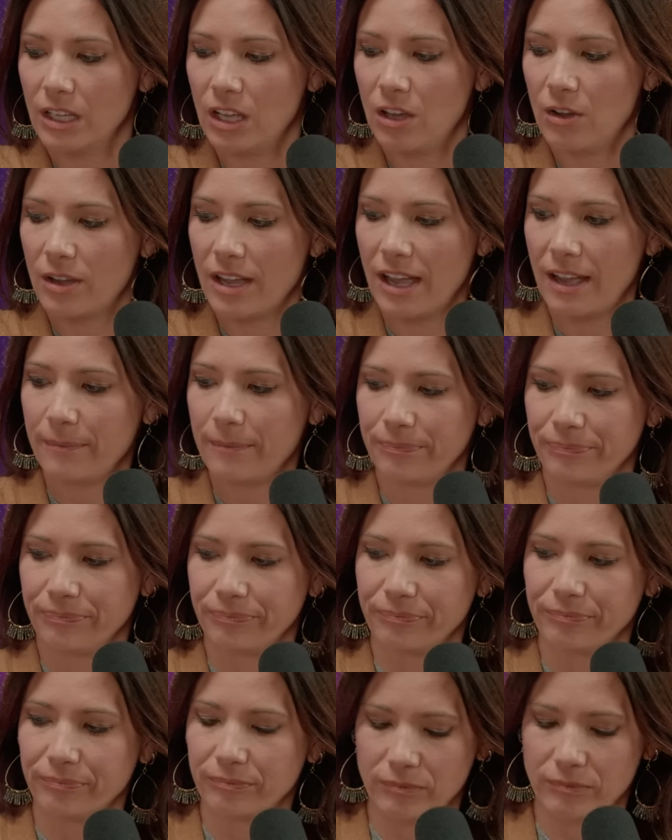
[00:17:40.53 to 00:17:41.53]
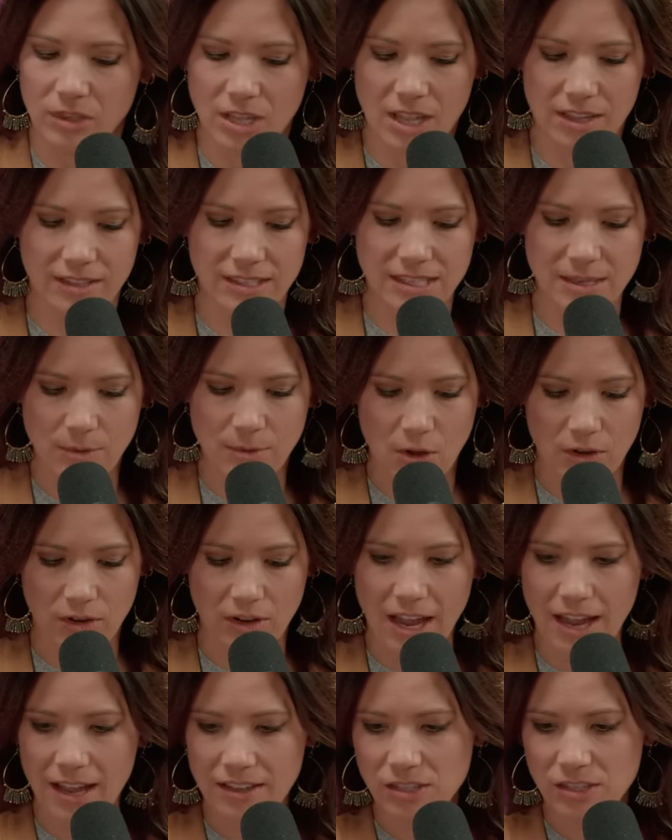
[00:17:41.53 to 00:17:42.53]
Okay. Let's see if you do. Okay, let's keep going.
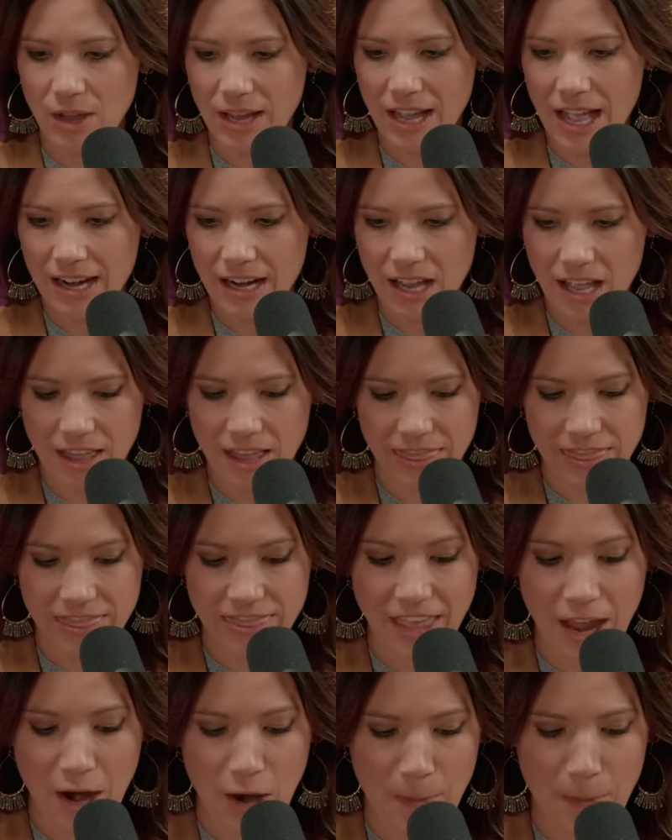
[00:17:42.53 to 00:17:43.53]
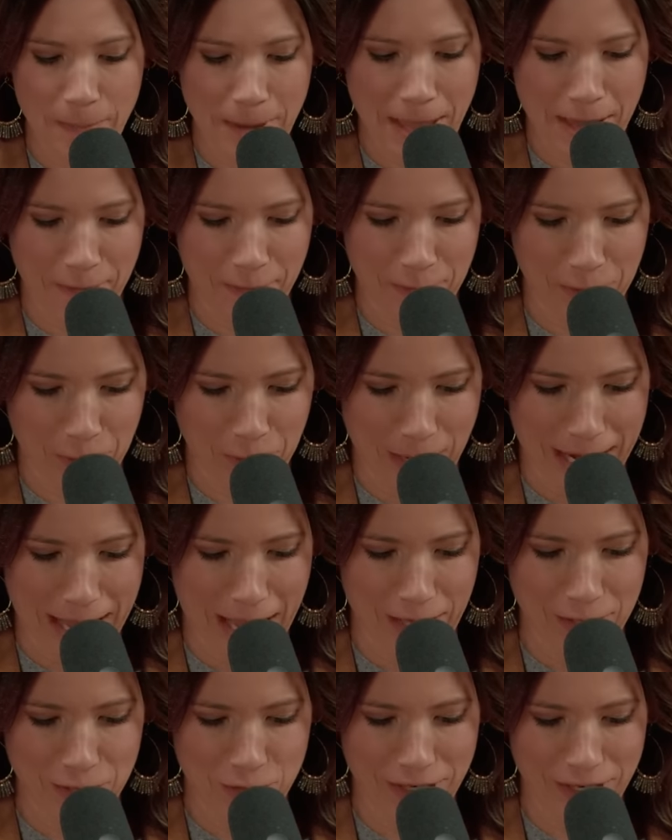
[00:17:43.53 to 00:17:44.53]
Okay, so I got a uh, therapy
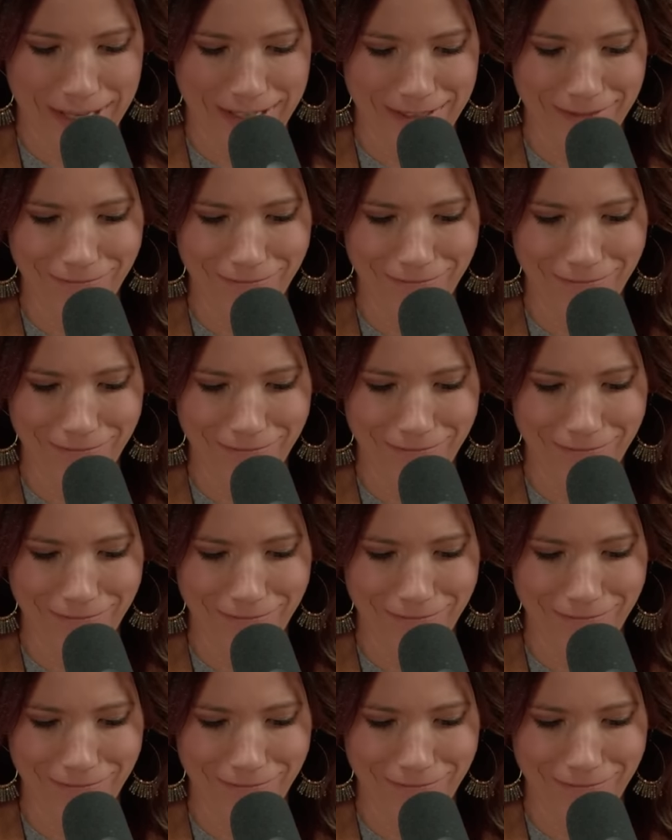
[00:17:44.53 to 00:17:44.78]
for